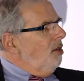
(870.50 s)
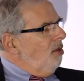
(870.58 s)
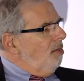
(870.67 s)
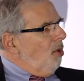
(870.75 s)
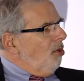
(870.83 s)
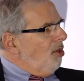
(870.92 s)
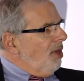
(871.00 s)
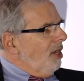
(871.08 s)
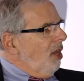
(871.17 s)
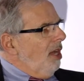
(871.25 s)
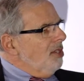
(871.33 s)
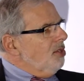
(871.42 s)
who both are
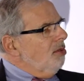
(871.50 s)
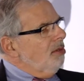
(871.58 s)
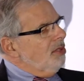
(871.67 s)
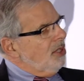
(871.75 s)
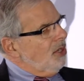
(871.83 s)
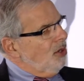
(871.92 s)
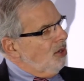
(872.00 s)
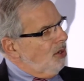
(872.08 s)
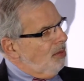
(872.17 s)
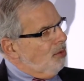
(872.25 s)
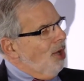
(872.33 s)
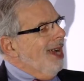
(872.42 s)
at law schools and who
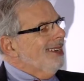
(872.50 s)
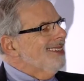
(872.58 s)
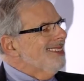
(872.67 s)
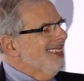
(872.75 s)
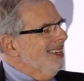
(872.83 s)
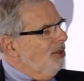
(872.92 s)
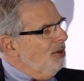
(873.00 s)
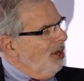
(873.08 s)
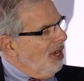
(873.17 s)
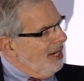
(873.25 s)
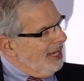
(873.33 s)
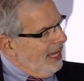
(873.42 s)
are in practice and who
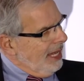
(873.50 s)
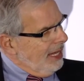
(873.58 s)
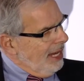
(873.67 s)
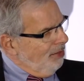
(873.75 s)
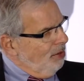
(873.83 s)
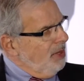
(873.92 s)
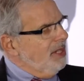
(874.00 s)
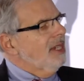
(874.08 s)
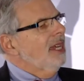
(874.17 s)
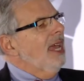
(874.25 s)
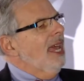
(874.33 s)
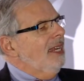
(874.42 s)
are in government
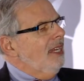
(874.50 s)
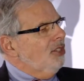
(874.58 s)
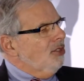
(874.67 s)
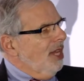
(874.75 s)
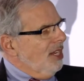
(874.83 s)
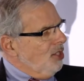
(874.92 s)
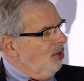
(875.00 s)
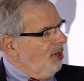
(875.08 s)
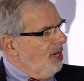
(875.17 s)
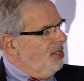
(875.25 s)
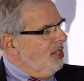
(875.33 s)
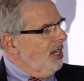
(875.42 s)
and international
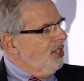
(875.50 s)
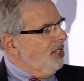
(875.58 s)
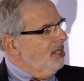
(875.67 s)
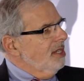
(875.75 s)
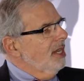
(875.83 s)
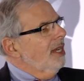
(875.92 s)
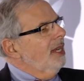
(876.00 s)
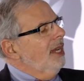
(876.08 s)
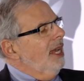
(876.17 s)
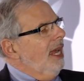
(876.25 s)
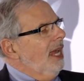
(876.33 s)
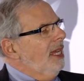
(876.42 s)
organizations.
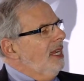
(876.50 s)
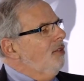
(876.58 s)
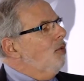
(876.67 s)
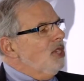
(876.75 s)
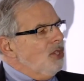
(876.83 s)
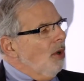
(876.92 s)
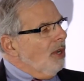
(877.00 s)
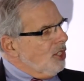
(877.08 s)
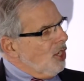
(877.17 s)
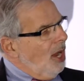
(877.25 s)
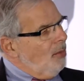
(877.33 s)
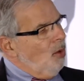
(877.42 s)
And if we do our
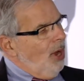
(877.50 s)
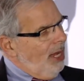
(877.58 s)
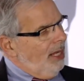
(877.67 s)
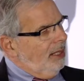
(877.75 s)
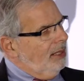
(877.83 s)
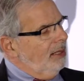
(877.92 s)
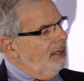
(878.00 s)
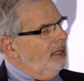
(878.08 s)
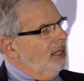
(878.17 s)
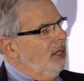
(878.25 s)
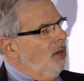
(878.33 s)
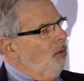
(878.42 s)
job well,
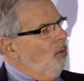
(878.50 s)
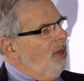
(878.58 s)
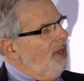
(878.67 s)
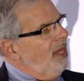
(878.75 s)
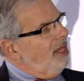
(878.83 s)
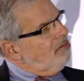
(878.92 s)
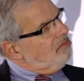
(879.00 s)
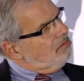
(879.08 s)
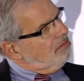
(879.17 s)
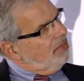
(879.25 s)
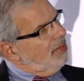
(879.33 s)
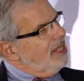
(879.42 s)

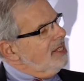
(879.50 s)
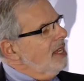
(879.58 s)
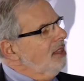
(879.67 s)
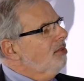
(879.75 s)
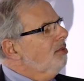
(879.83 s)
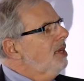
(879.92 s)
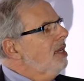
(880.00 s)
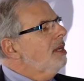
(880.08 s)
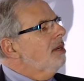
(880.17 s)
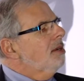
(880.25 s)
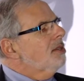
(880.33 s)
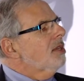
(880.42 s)
within, let's say, 3
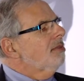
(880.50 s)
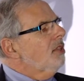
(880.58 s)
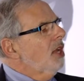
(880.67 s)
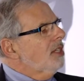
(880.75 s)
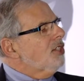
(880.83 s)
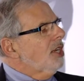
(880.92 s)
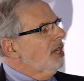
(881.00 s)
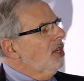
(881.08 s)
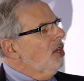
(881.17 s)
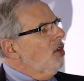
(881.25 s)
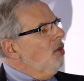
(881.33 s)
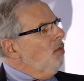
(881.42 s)
years of launching,
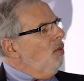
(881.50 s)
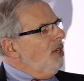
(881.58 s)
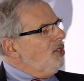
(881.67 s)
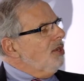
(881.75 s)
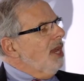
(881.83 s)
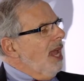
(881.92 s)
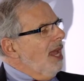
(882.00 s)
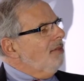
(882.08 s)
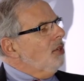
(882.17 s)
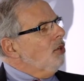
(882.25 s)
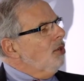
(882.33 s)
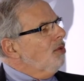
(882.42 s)
we should
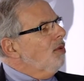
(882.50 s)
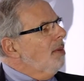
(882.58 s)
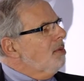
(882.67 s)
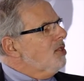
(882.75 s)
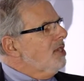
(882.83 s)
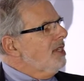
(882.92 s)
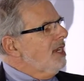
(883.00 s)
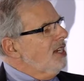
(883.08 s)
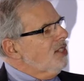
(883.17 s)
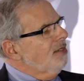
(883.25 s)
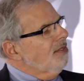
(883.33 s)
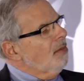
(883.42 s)
have a good
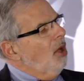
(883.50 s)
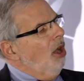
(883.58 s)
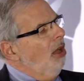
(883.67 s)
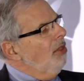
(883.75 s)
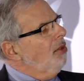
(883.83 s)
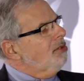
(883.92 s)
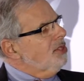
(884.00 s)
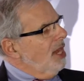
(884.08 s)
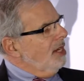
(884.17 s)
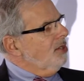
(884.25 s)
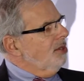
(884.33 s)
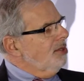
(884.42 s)
representation from all those
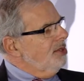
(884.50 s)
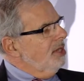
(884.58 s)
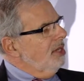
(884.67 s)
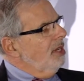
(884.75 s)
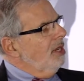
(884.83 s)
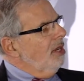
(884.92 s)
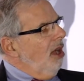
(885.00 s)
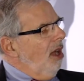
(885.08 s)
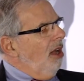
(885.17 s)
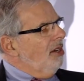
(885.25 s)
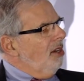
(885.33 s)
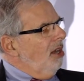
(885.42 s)
sectors
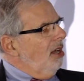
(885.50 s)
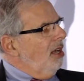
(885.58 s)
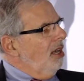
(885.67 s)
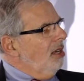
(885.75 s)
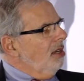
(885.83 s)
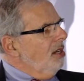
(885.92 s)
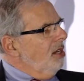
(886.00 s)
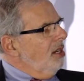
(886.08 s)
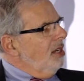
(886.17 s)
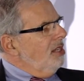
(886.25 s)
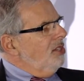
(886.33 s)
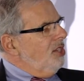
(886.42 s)
on our
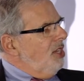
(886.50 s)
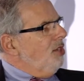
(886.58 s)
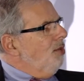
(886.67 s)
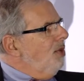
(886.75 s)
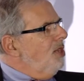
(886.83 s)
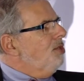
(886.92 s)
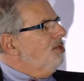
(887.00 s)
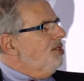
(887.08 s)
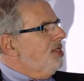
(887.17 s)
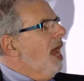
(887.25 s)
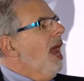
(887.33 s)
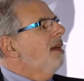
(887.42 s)
senior research
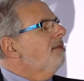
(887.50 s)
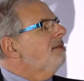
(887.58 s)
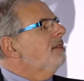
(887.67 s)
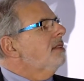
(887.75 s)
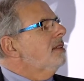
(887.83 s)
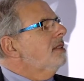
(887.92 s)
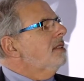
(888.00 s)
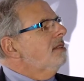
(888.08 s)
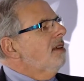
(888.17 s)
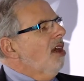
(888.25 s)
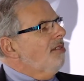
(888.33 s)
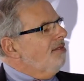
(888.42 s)
staff,
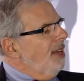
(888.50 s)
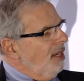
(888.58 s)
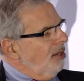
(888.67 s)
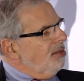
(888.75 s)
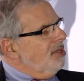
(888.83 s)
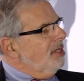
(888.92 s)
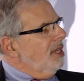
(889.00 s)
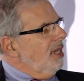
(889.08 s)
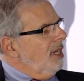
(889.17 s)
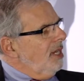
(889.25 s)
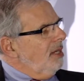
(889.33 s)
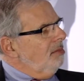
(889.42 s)
our fellows
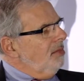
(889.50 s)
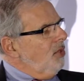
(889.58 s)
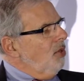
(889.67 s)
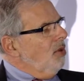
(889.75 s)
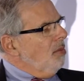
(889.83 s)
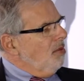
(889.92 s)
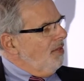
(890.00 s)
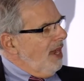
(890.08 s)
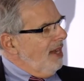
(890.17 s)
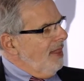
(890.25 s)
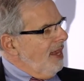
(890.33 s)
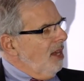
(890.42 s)
who are
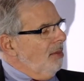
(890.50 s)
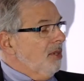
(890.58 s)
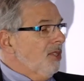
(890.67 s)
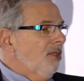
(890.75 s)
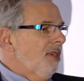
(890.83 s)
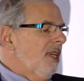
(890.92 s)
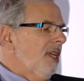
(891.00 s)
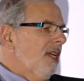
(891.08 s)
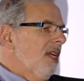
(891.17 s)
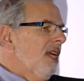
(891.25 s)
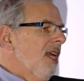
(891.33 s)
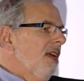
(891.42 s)
providing that opportunity.
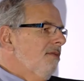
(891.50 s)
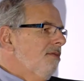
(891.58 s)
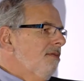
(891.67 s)
Very